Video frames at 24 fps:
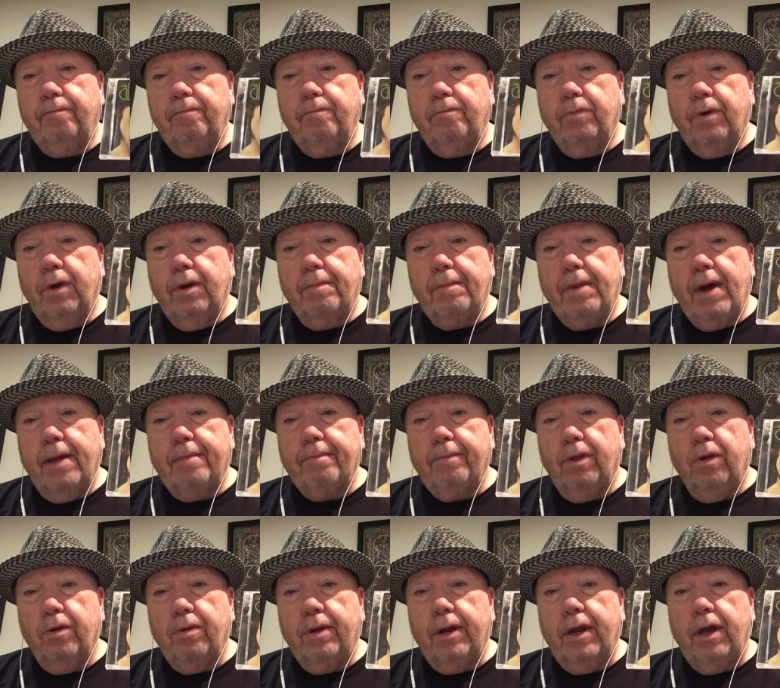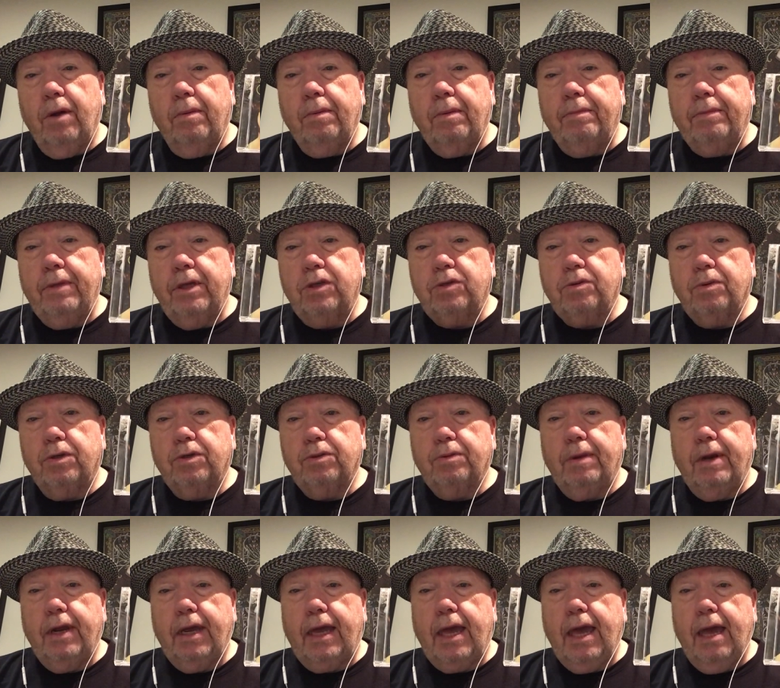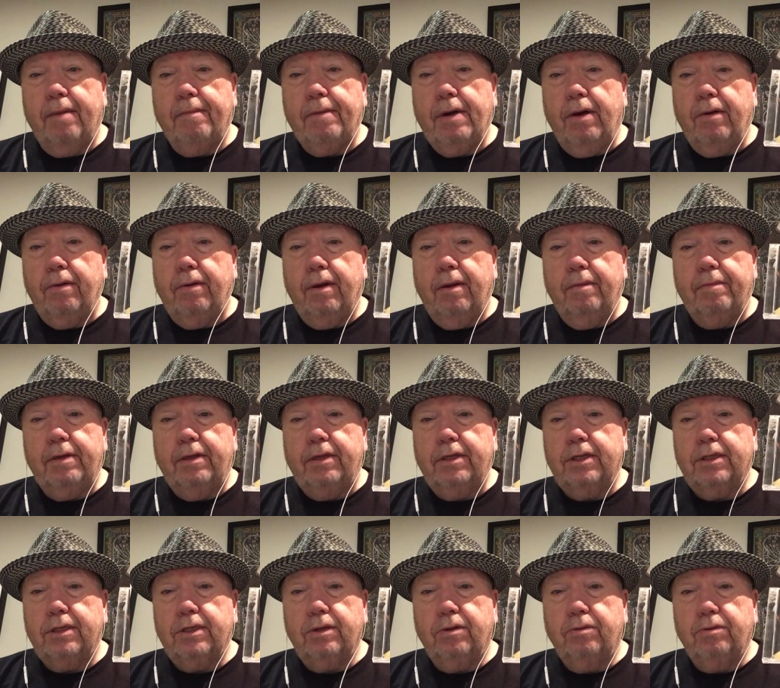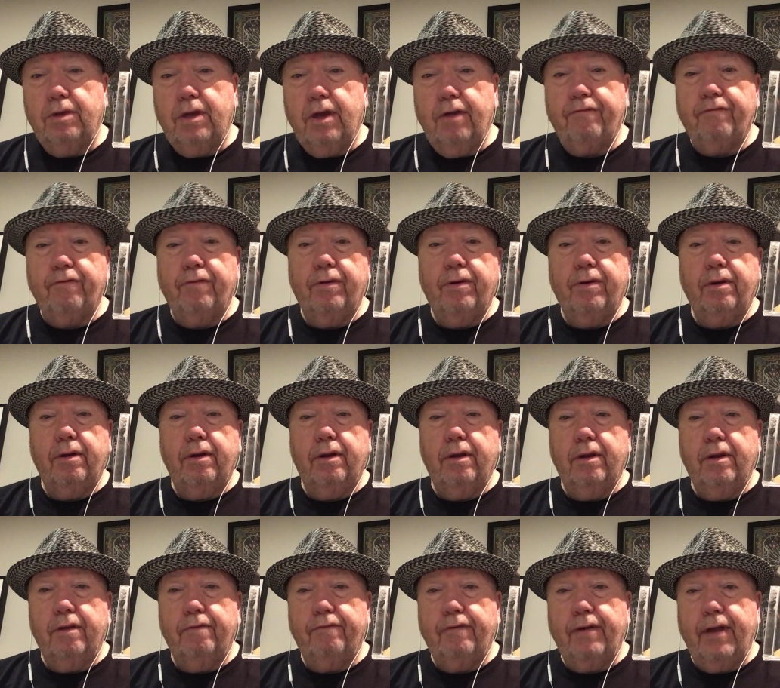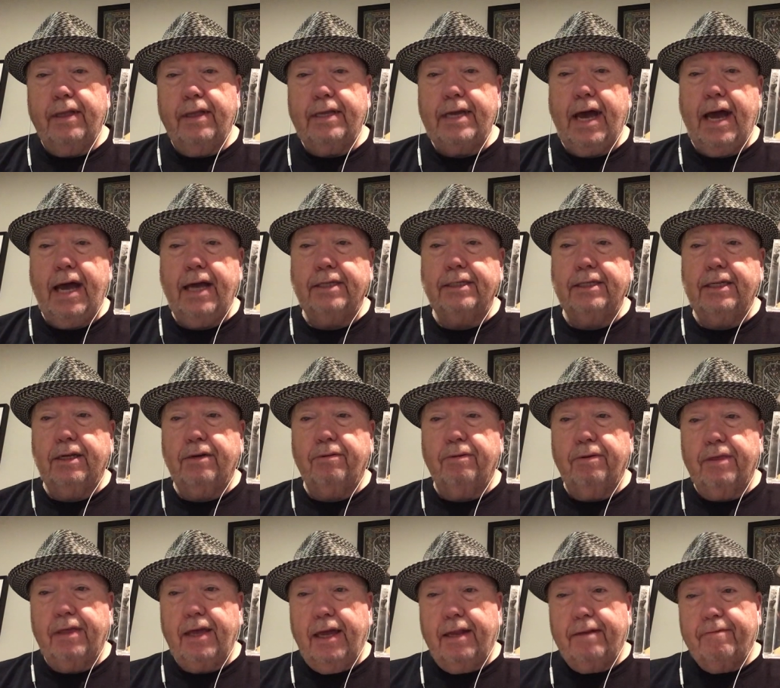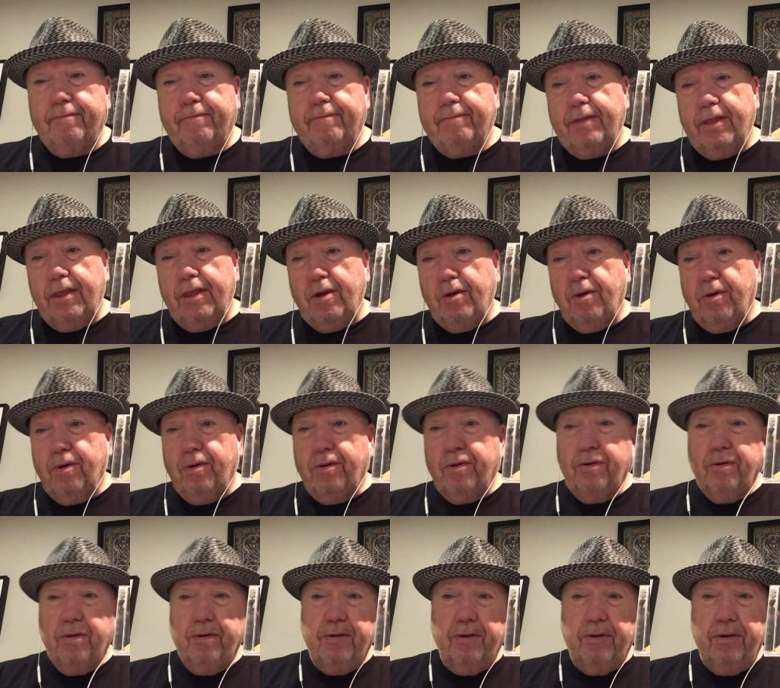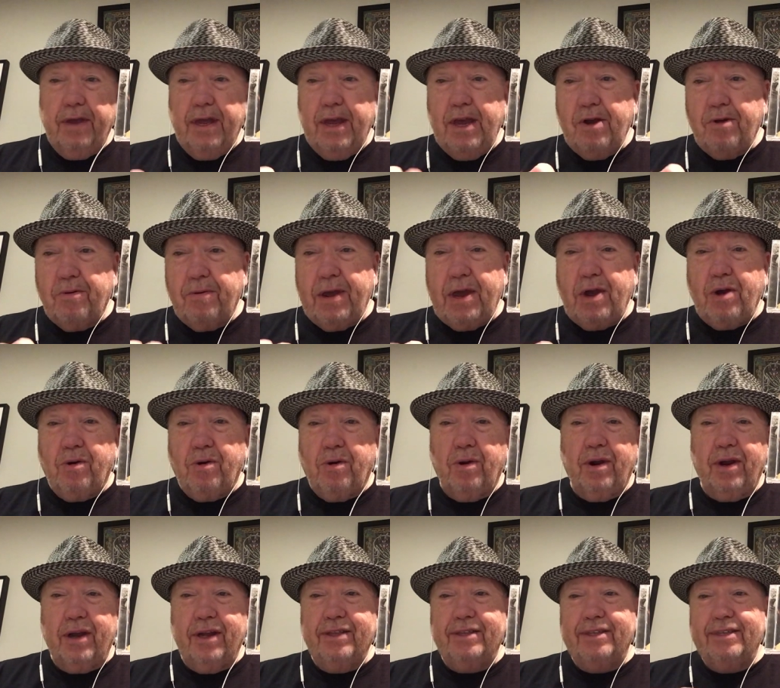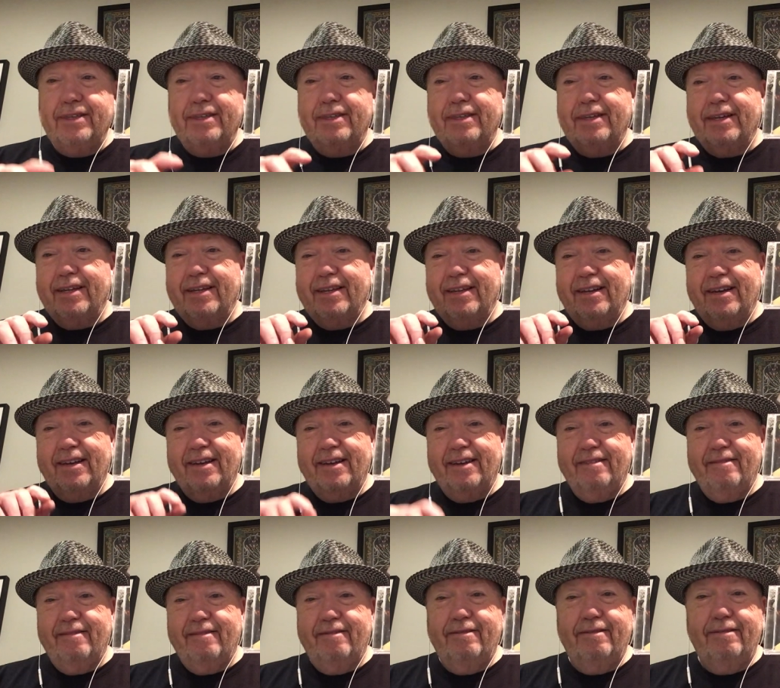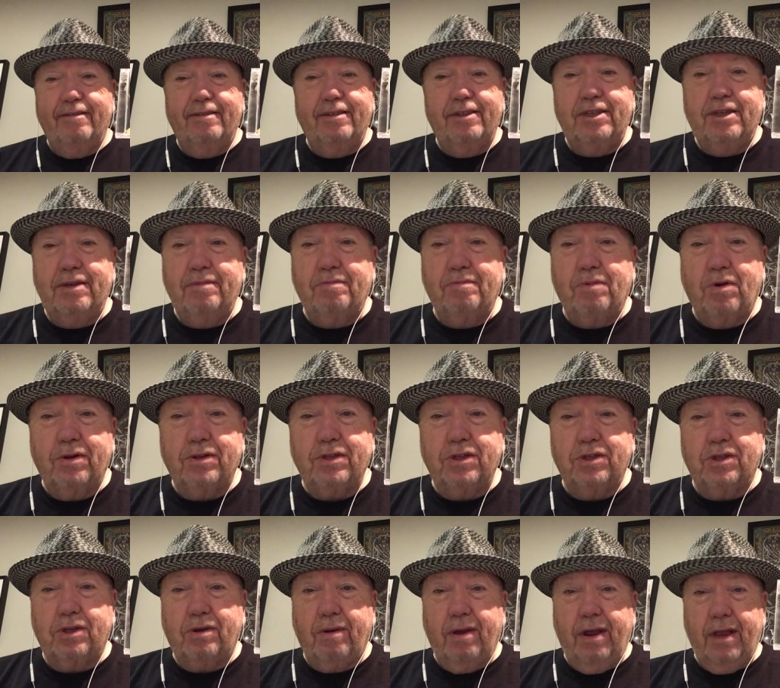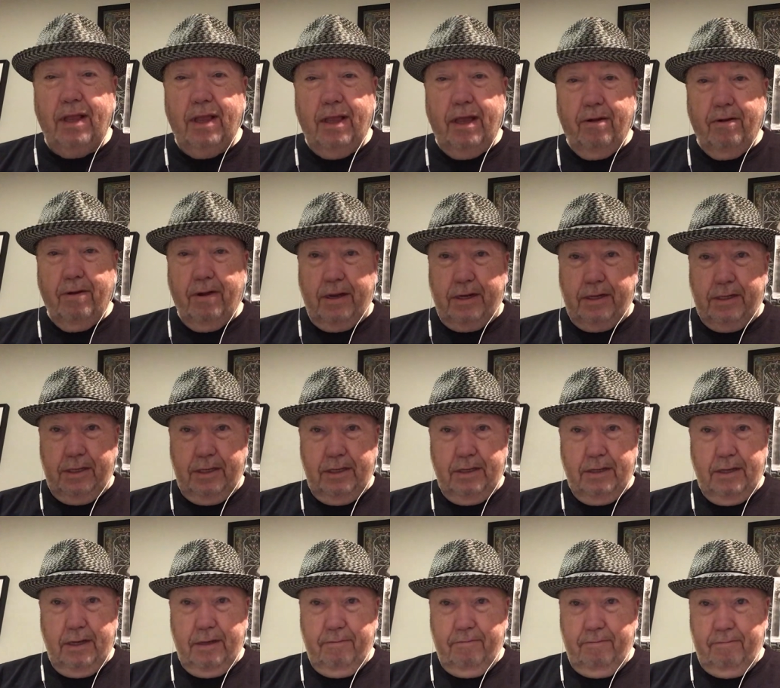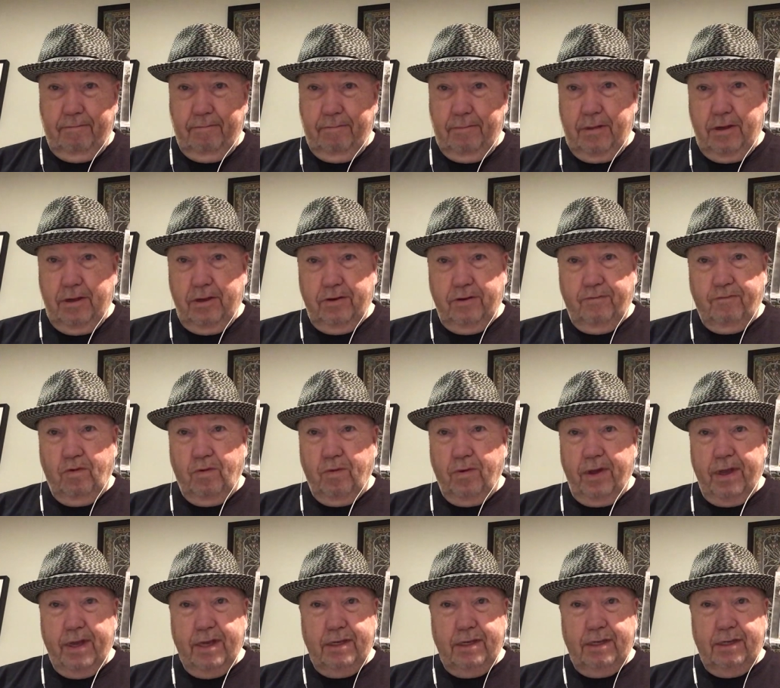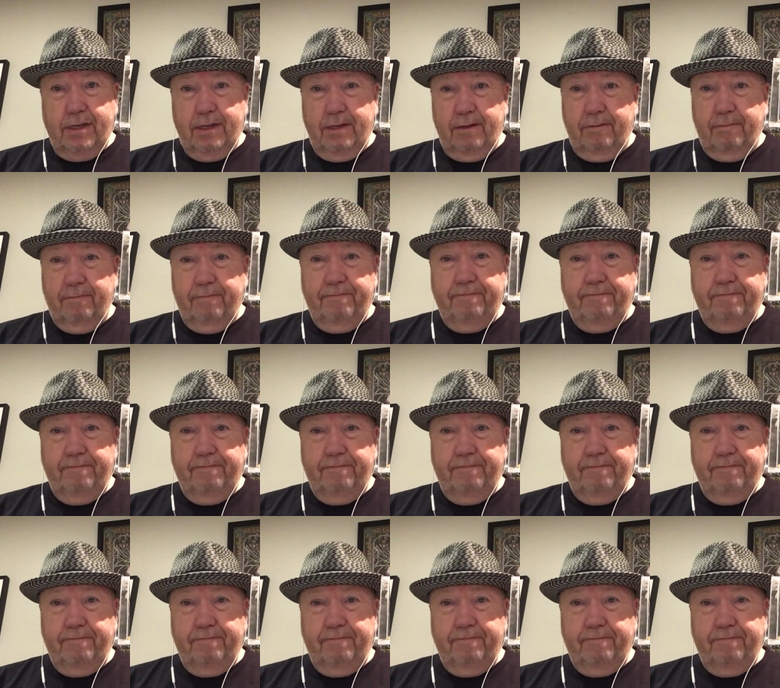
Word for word: what a mind blowing album this was when it came out. I mean, just so different and fantastic with that eerie organ and uh, Jim Morrison's great lyrics and uh, his voice and